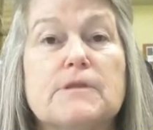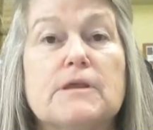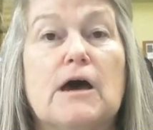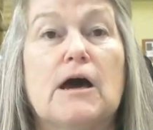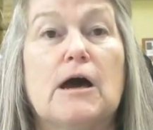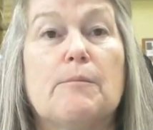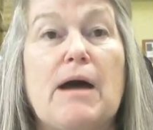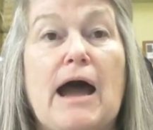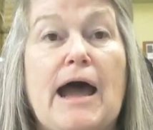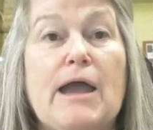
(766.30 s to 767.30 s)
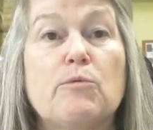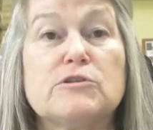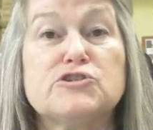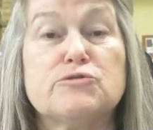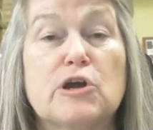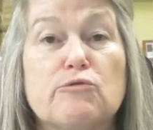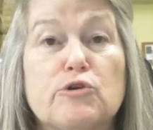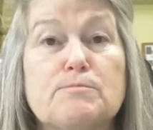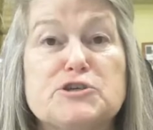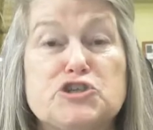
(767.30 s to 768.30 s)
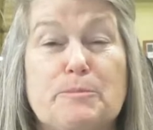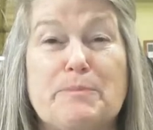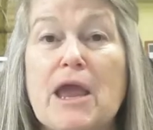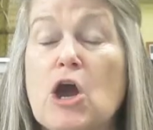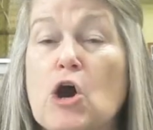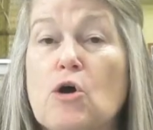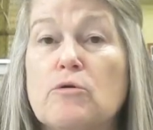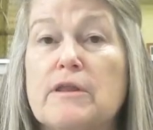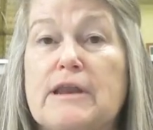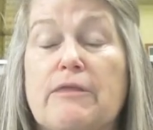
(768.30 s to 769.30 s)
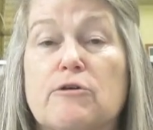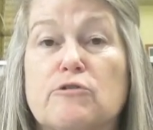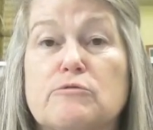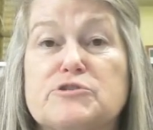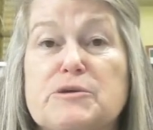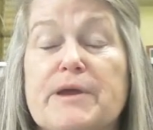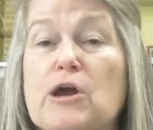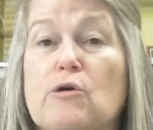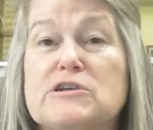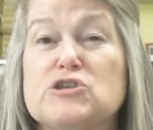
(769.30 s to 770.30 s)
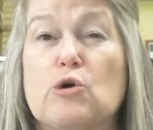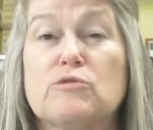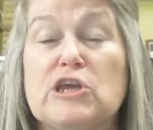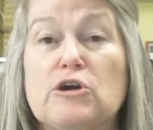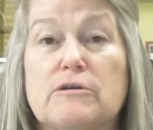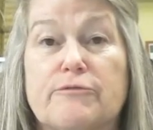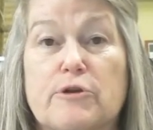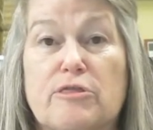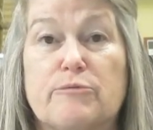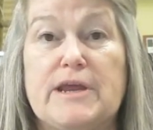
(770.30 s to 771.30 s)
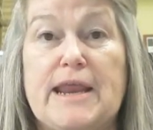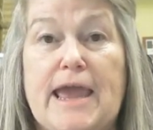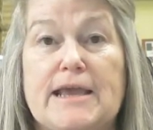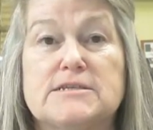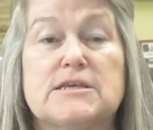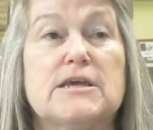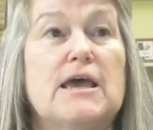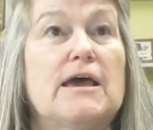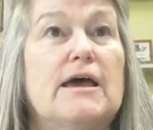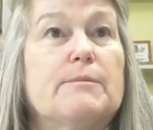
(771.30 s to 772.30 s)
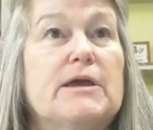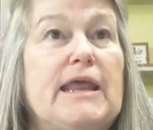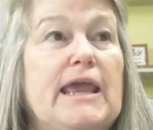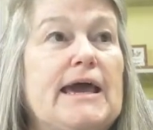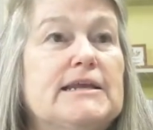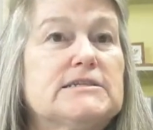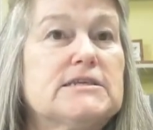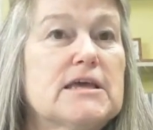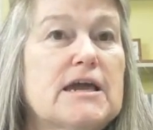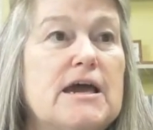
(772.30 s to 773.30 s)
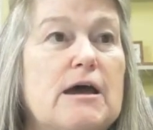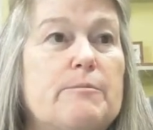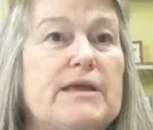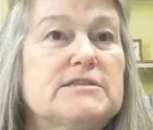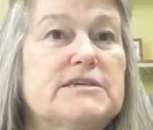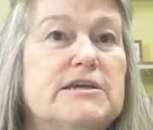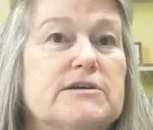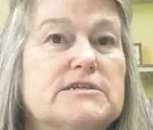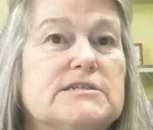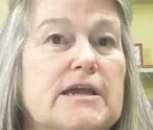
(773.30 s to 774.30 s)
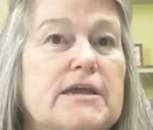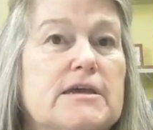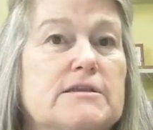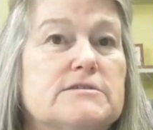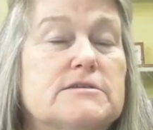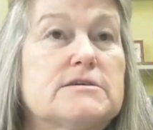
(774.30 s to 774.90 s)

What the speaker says: I will do a group shipping code. Now the group shipping code is only good for 3 days. I'm going to add it to the comments here a second.